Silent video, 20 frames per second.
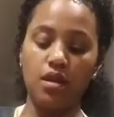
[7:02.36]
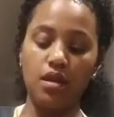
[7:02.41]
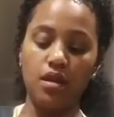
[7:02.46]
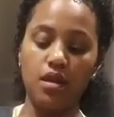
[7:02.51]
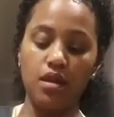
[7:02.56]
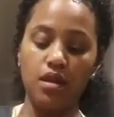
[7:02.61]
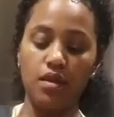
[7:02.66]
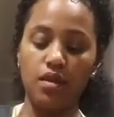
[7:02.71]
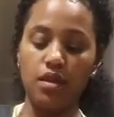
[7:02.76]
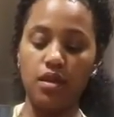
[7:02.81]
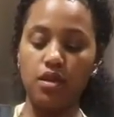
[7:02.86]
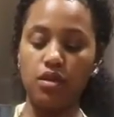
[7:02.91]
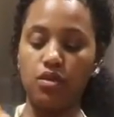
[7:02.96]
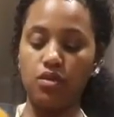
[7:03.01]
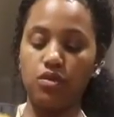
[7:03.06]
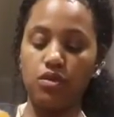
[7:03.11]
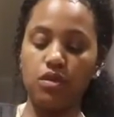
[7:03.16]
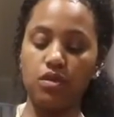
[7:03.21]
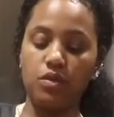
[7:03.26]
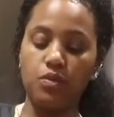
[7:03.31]
And then you
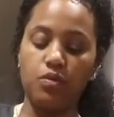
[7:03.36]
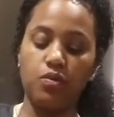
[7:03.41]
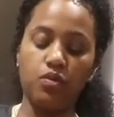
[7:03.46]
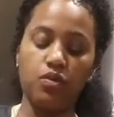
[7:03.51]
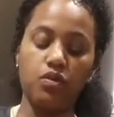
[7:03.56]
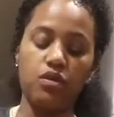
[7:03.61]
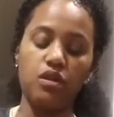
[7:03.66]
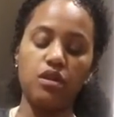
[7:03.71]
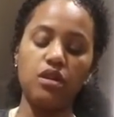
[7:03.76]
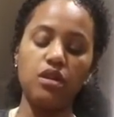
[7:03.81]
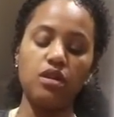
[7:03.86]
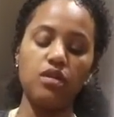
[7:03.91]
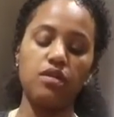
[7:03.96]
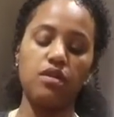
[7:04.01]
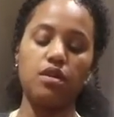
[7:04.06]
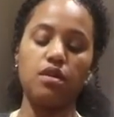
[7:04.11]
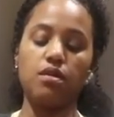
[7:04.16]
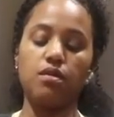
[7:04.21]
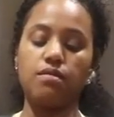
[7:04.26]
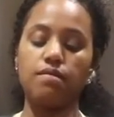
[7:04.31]
just pour it
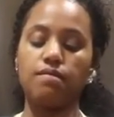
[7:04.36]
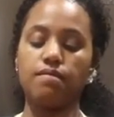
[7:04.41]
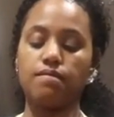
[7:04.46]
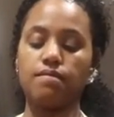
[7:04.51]
in there.